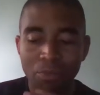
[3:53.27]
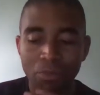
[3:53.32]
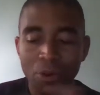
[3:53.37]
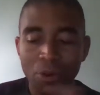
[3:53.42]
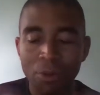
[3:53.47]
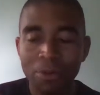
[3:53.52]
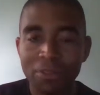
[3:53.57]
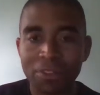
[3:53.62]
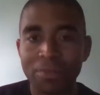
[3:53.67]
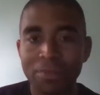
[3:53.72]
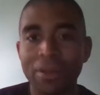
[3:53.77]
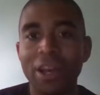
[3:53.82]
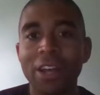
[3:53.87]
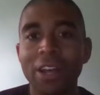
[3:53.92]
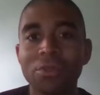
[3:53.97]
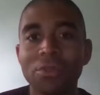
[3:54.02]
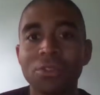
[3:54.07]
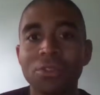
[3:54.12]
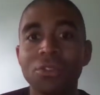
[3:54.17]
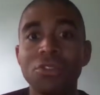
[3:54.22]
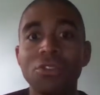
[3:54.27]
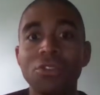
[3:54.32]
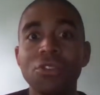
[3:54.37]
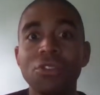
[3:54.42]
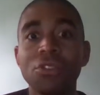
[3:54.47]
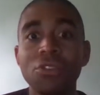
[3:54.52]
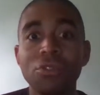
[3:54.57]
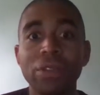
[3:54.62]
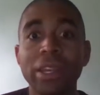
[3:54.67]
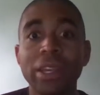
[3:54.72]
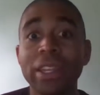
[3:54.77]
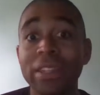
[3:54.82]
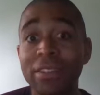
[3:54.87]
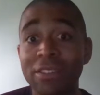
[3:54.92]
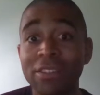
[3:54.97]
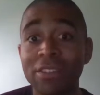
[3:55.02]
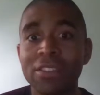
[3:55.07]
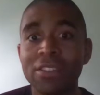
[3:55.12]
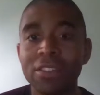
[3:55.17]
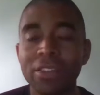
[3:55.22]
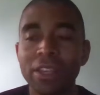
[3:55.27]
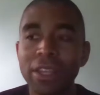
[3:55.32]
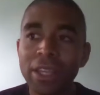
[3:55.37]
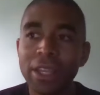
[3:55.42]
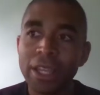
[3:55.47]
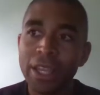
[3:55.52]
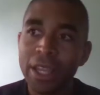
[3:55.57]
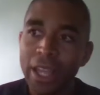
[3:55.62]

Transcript: almost impossible to do that consistently.